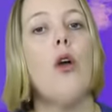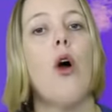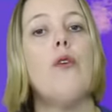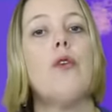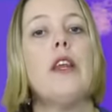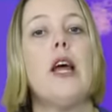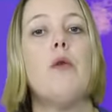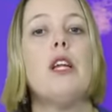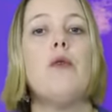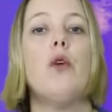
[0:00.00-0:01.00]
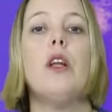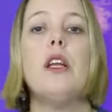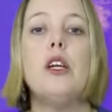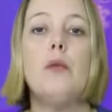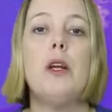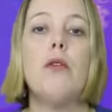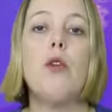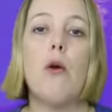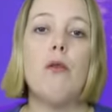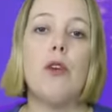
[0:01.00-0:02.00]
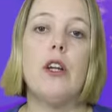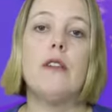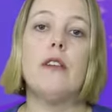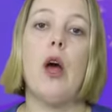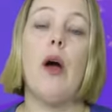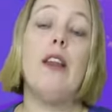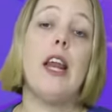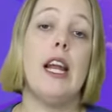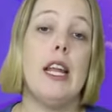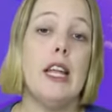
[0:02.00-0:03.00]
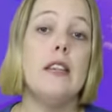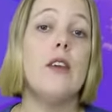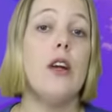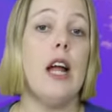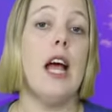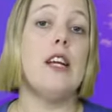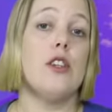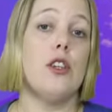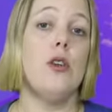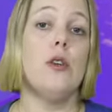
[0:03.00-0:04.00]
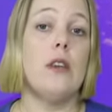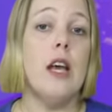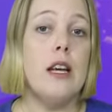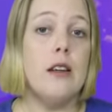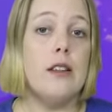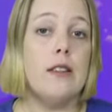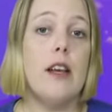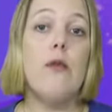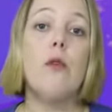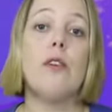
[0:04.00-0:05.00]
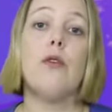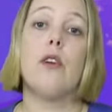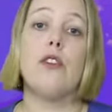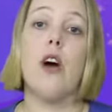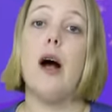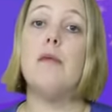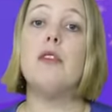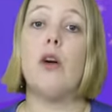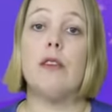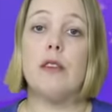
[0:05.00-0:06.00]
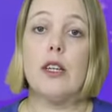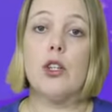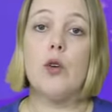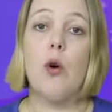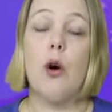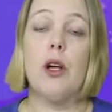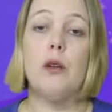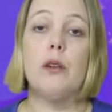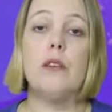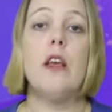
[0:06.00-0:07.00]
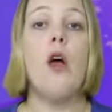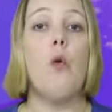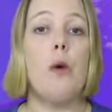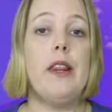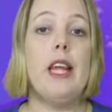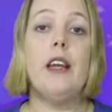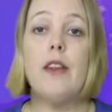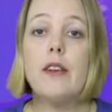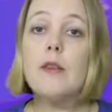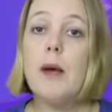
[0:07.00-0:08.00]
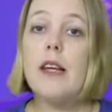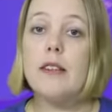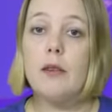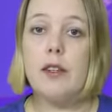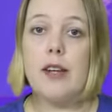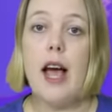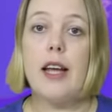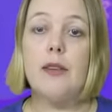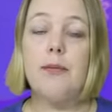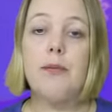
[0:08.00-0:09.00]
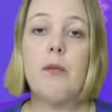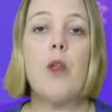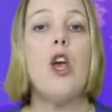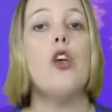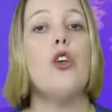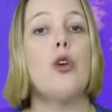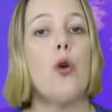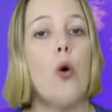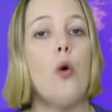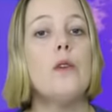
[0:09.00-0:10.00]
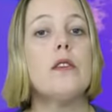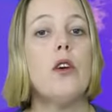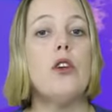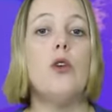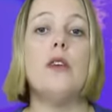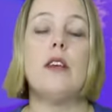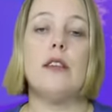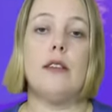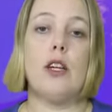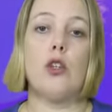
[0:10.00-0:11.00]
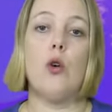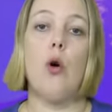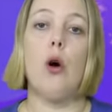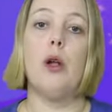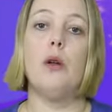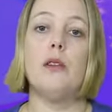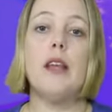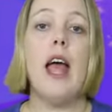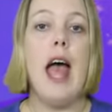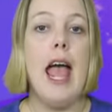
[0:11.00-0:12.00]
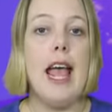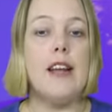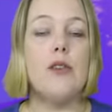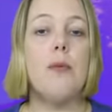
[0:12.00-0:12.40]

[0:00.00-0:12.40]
hopefully, that will give you a little bit of confidence knowing that it is okay to use several different types of essential oils within the space of a day. You can also use essential oils and